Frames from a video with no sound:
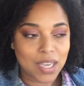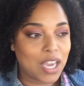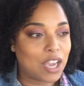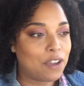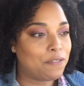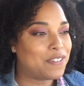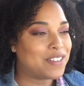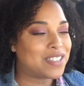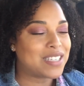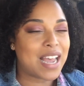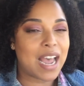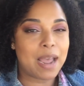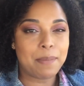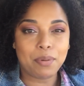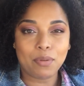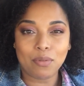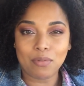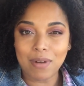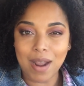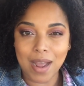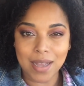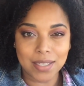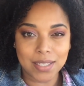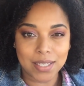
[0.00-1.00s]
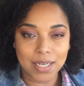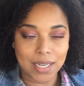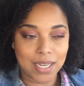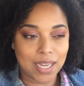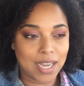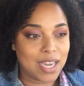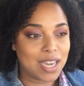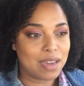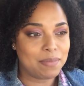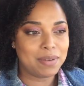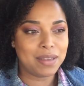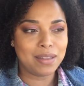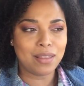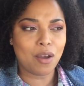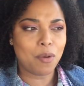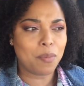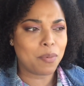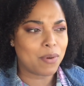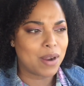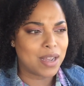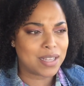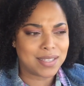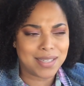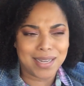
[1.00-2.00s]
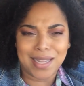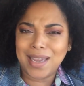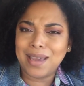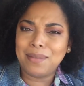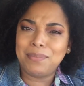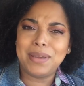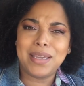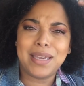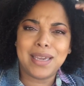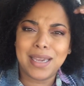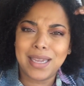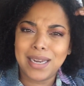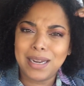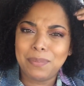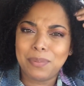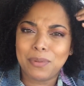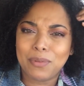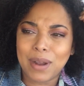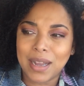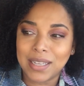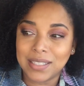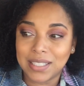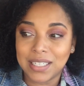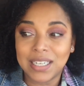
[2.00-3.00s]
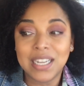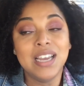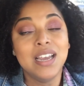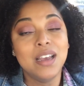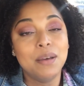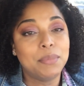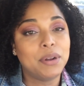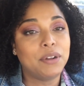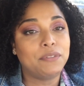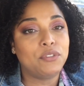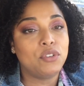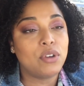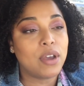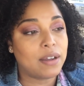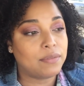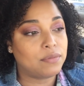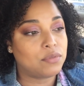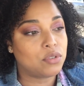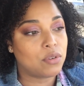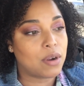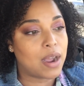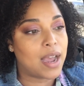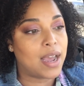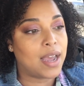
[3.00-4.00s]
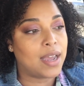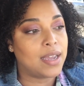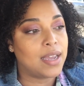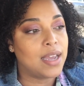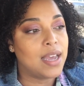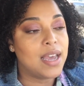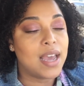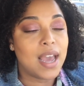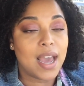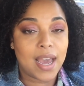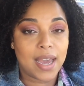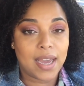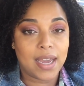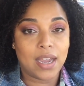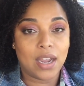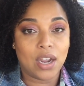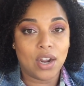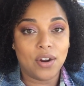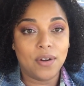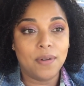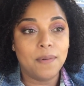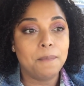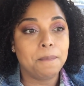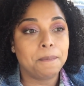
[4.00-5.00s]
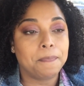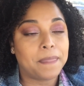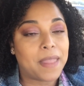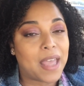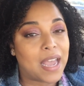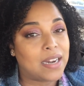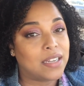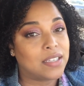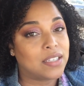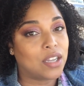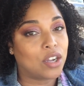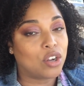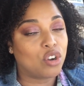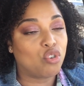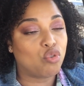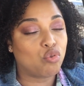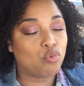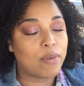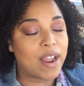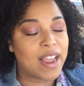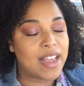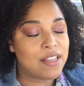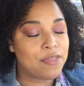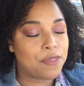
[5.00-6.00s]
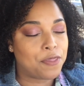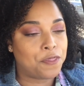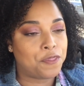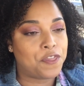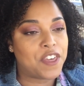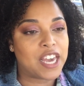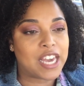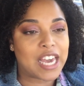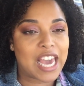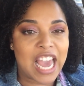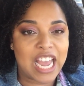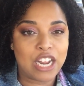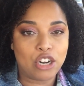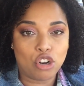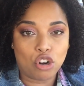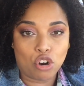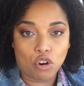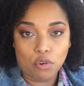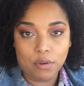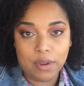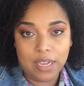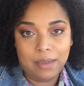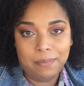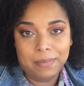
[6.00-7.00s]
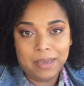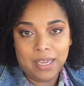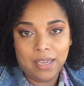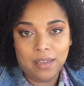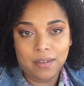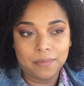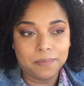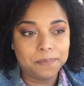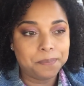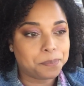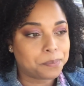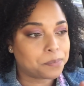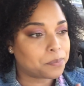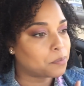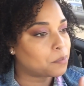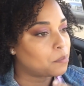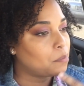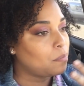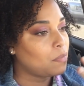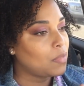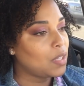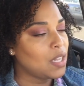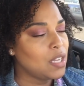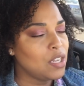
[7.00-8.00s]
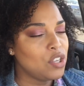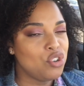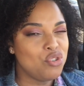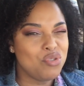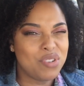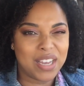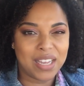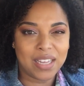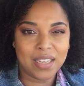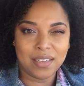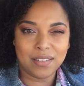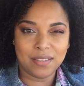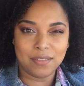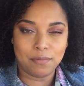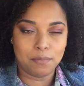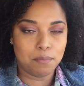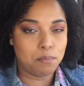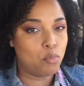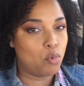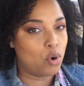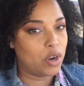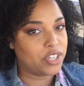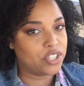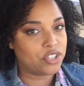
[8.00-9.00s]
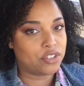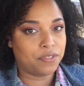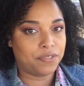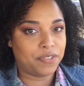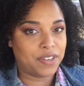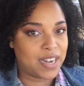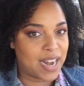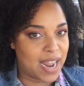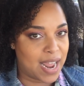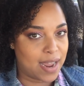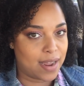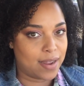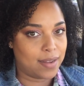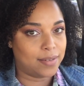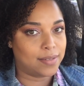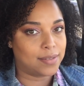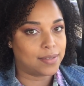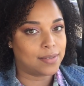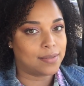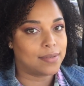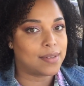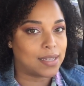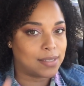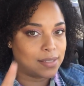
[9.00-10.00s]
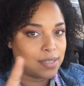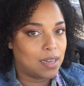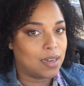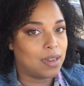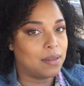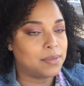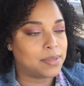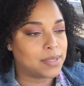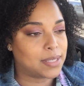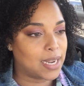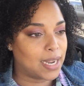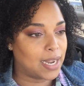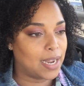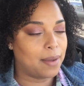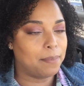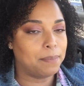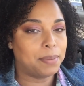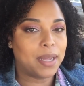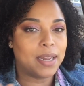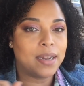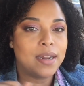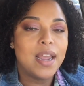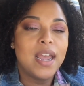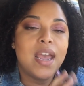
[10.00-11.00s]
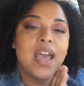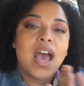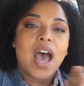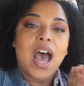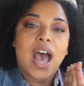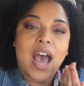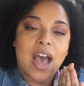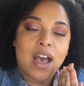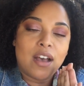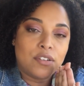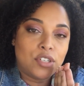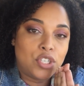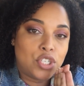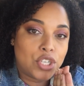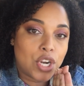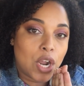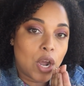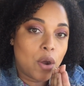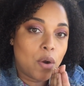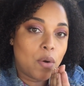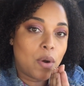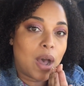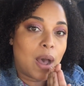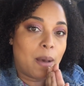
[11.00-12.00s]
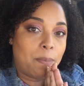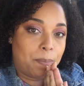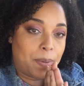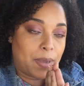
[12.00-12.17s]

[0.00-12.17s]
if it's high porosity, it can be low porosity, it can be any porosity, but if you have dry hair, that is a great thick and creamy. You get moisture for days. That's all I'm saying. But I'll show a